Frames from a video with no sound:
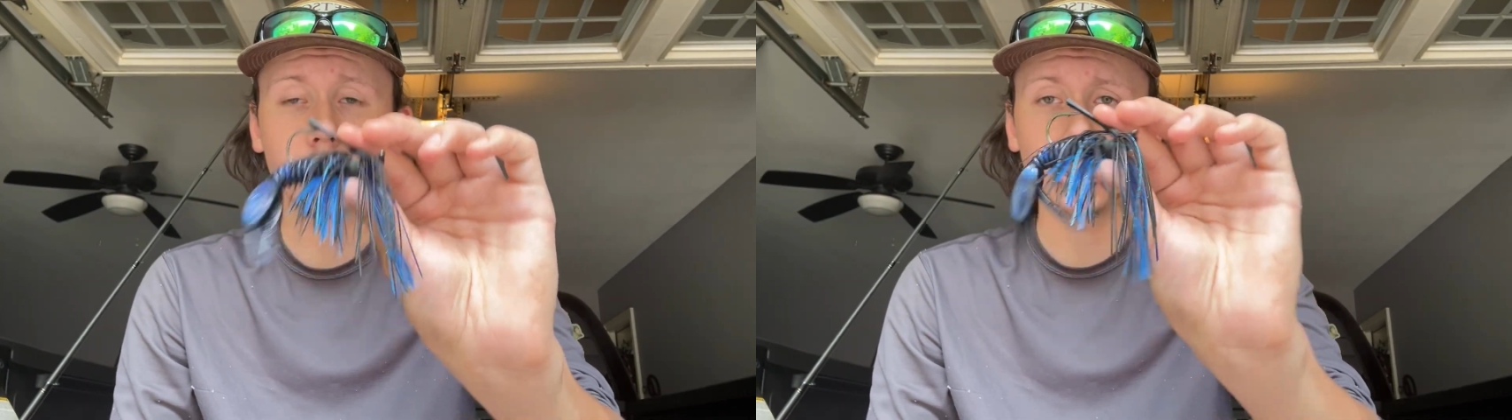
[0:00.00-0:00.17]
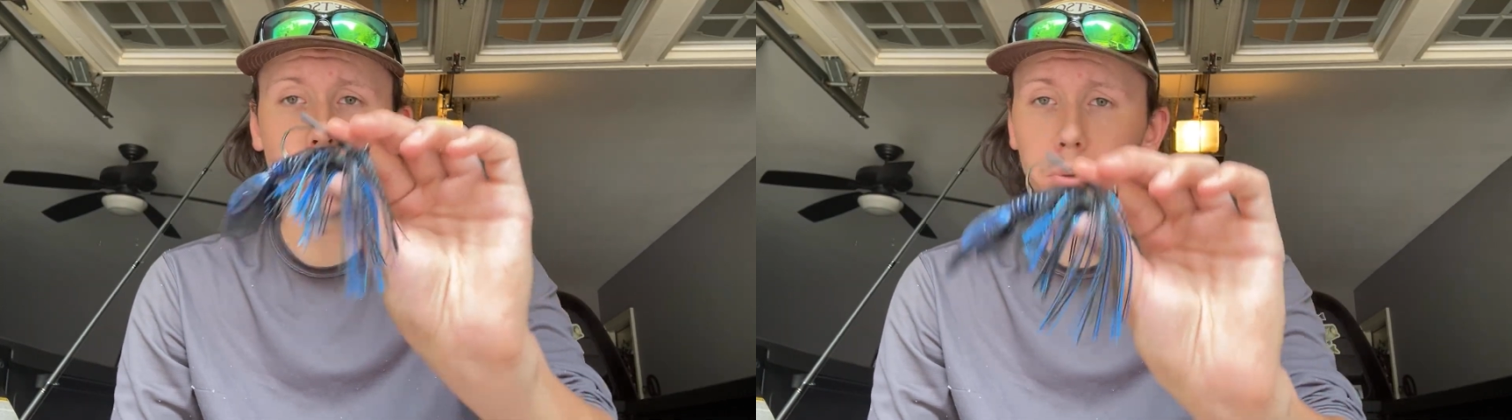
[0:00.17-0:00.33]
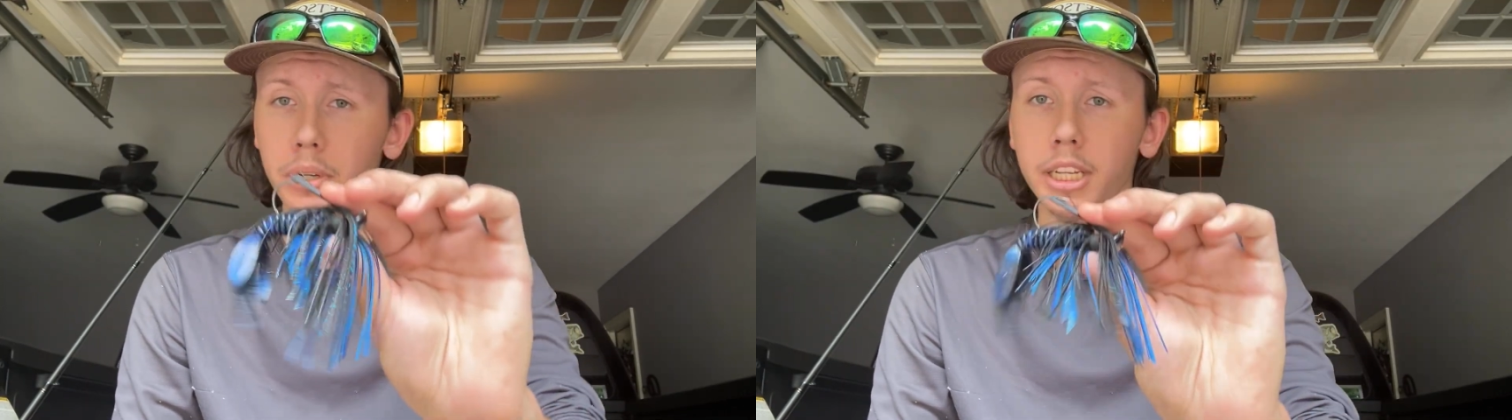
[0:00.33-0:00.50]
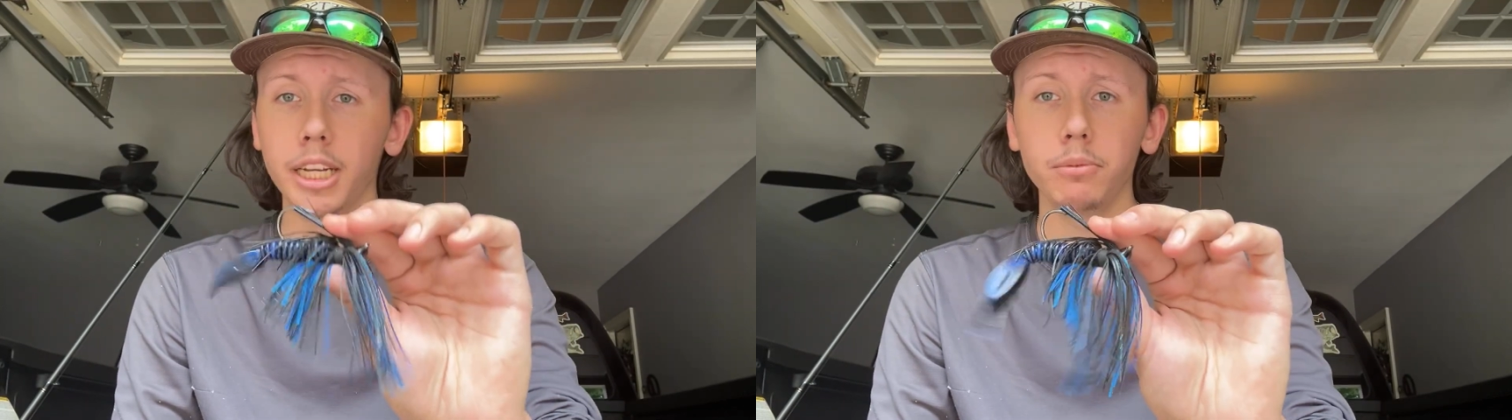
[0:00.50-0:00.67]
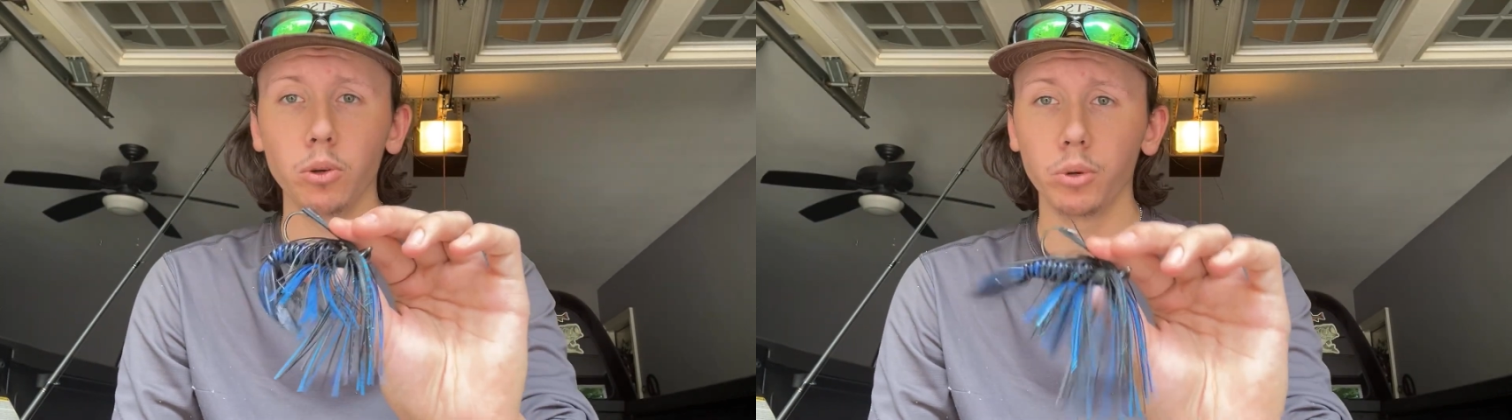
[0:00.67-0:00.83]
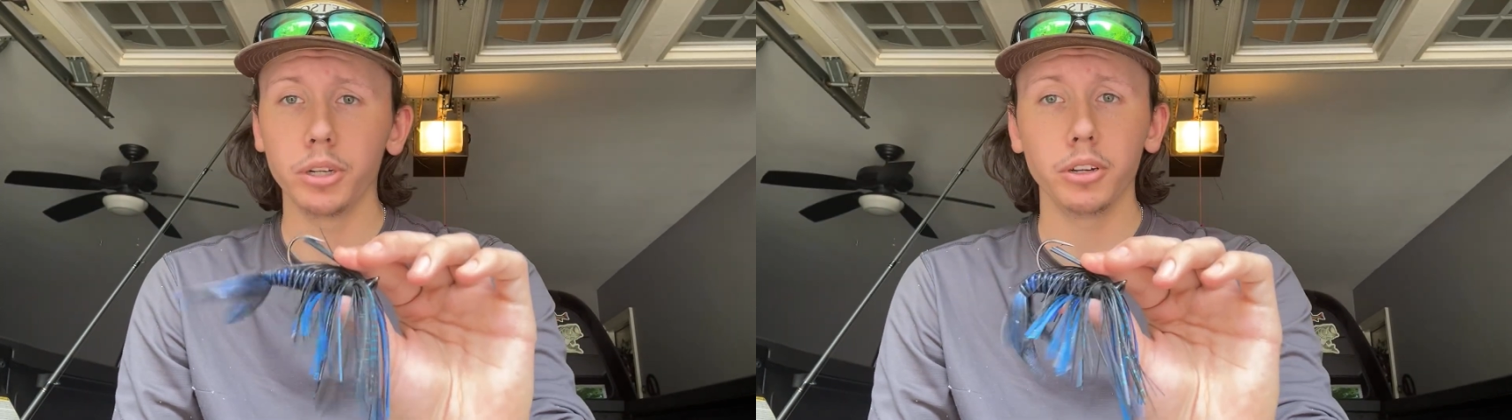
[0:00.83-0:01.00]
you can keep the
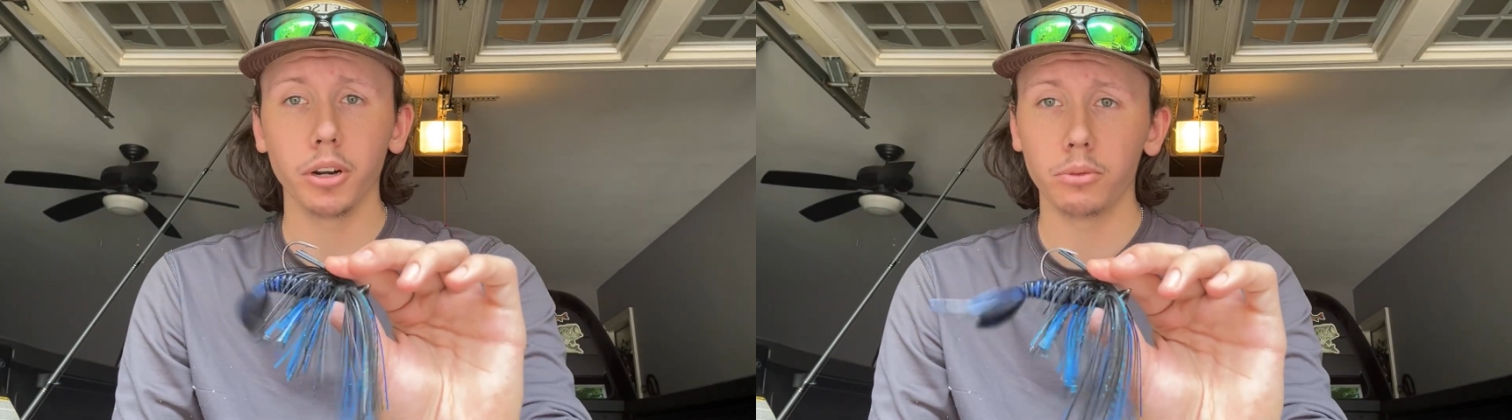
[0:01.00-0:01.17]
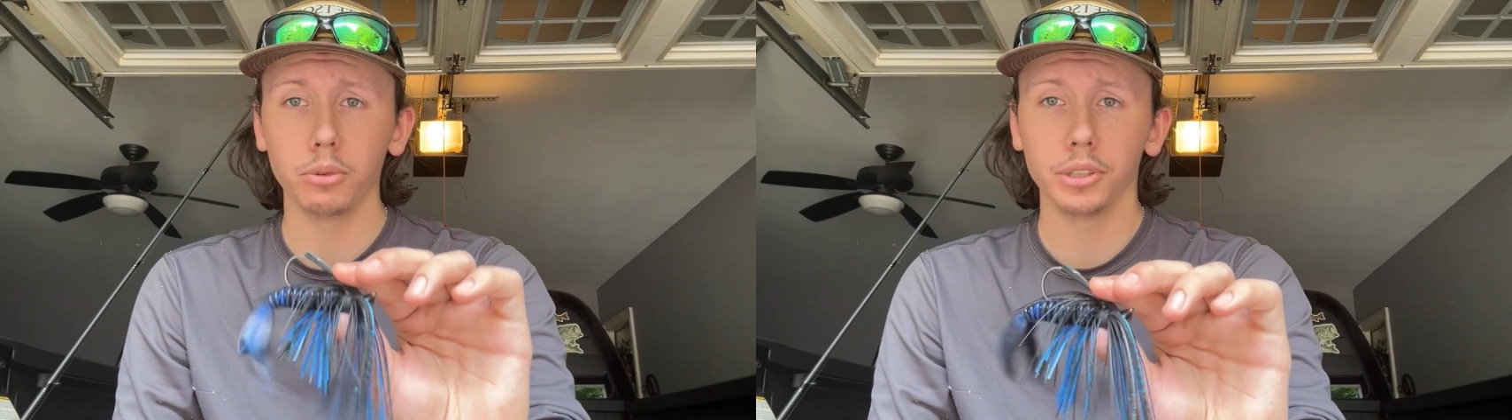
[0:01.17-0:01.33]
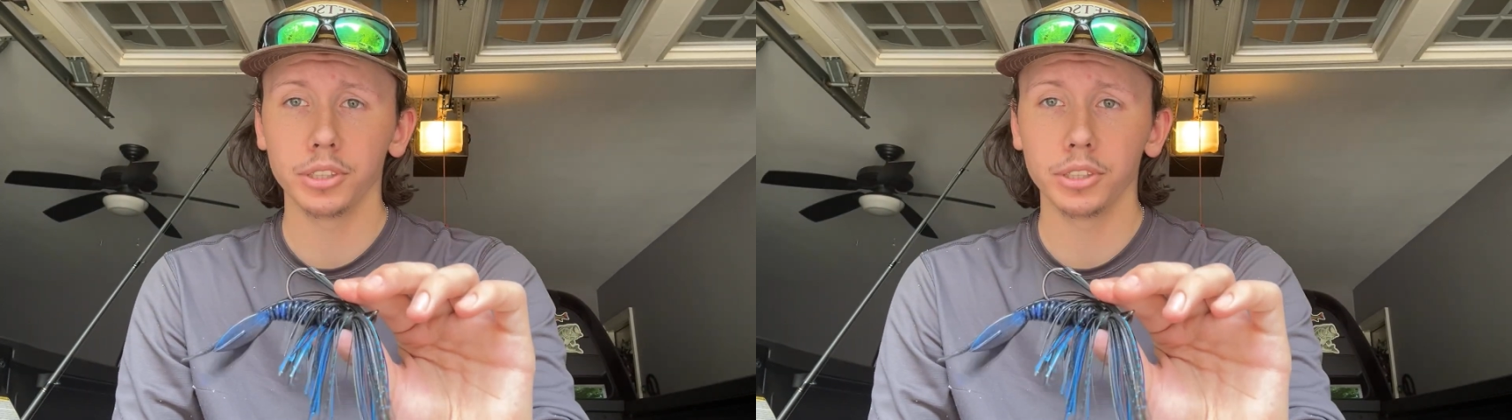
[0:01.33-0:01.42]
weed guard really